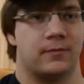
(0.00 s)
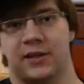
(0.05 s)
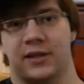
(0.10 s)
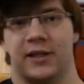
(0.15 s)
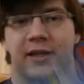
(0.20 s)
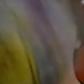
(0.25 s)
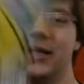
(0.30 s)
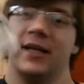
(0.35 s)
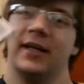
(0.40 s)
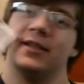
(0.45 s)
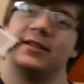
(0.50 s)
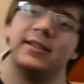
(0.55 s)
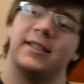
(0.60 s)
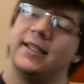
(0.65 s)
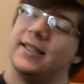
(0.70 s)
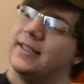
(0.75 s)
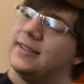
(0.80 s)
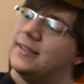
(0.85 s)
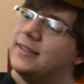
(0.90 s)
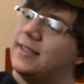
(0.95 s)
Yeah, see
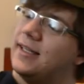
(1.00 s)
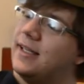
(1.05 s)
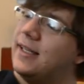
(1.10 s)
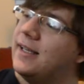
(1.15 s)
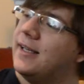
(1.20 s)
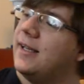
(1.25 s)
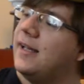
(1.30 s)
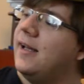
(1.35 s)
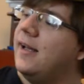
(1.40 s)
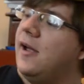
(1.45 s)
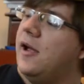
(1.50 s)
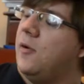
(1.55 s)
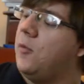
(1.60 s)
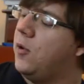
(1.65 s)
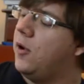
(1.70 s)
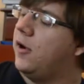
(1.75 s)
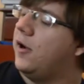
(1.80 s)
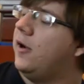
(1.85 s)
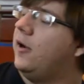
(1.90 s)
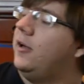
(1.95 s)
this thing
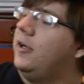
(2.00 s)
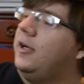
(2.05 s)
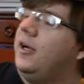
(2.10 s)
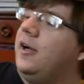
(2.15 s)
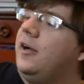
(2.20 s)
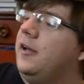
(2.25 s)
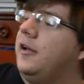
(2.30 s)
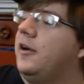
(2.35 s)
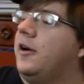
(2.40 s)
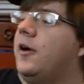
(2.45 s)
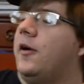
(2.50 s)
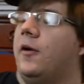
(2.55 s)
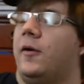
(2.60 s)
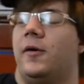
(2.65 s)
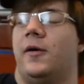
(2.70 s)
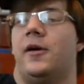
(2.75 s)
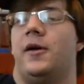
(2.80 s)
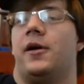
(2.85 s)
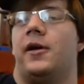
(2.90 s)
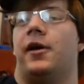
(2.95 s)
will, you know,
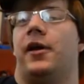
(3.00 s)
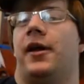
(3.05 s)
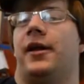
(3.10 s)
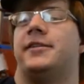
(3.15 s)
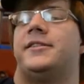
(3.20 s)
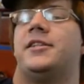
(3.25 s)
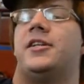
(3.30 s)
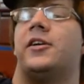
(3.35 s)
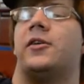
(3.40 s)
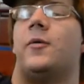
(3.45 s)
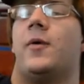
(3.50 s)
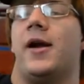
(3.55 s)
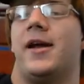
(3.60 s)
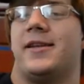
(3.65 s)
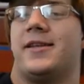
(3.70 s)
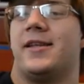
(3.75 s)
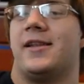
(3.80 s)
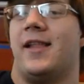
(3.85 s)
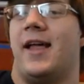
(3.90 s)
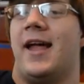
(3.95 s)
it's a good way
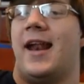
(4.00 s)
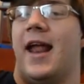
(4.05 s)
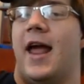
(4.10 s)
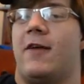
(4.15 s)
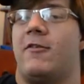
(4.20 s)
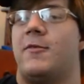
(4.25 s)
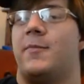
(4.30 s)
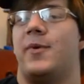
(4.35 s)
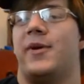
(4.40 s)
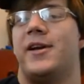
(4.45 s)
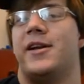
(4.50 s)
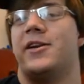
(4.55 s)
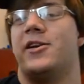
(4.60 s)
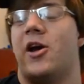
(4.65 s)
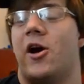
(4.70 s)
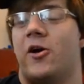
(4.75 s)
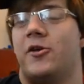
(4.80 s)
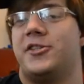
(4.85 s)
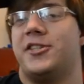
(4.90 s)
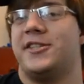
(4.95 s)
to let everybody
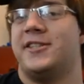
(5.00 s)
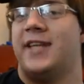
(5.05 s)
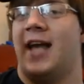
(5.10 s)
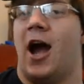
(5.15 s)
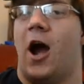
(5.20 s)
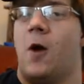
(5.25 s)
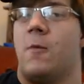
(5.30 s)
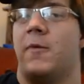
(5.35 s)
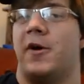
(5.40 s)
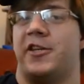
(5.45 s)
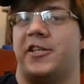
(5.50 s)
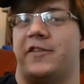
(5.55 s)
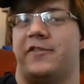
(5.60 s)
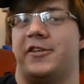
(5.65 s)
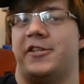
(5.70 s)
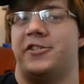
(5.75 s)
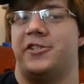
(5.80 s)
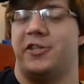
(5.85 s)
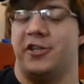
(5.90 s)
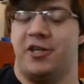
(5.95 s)
know just how much of a
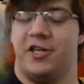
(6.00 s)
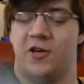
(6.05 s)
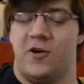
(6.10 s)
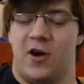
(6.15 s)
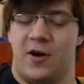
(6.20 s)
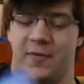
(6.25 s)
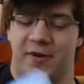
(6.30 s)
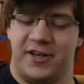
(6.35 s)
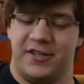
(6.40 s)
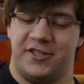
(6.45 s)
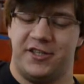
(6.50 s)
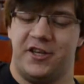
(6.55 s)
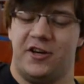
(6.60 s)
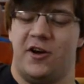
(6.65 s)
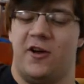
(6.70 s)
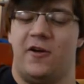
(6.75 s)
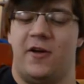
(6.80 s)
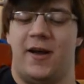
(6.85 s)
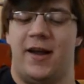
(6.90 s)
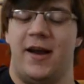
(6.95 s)
jerk you are, because you
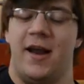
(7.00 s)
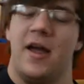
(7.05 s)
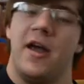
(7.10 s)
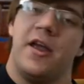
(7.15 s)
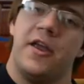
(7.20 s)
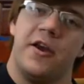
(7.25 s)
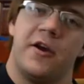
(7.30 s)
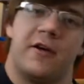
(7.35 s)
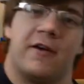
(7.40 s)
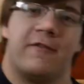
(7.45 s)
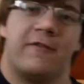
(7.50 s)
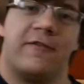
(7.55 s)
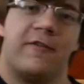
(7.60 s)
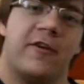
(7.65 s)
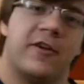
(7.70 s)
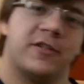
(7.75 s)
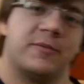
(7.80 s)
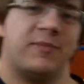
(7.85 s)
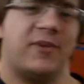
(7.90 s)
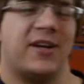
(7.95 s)
know what, you're in
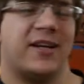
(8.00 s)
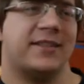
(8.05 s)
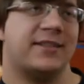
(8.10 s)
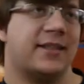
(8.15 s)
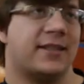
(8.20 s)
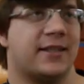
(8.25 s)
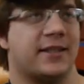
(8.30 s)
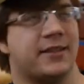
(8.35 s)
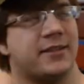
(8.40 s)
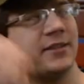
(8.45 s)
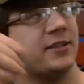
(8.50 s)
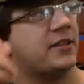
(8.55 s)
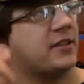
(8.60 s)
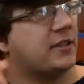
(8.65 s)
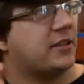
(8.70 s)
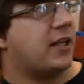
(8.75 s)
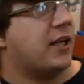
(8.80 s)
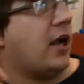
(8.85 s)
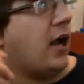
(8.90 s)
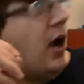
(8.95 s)
first place and it's
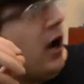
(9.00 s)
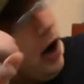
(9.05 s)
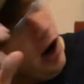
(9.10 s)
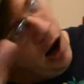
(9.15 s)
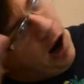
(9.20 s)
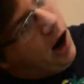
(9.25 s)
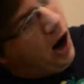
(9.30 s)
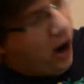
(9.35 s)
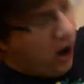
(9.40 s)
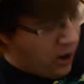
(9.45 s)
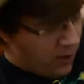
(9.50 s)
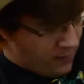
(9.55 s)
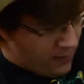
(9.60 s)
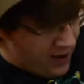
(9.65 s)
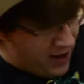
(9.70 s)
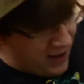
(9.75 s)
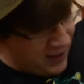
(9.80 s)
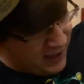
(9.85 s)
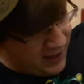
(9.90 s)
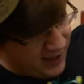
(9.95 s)
just like,
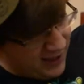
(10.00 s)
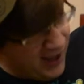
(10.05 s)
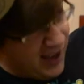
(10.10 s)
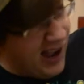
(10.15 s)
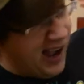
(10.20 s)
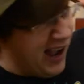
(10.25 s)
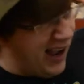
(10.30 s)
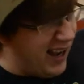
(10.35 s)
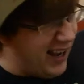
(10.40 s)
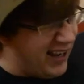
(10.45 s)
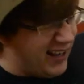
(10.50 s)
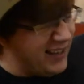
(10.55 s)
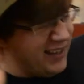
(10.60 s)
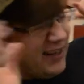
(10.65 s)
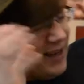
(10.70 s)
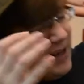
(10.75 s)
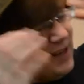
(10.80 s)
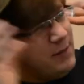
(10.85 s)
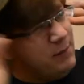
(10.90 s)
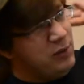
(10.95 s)
Oh
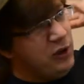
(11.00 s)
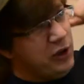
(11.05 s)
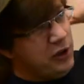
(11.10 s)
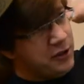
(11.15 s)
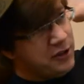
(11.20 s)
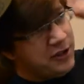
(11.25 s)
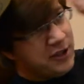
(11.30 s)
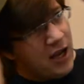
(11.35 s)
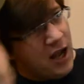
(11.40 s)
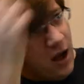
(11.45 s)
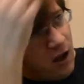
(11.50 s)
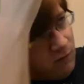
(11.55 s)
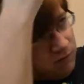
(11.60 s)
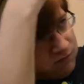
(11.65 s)
my god! Blue Shell!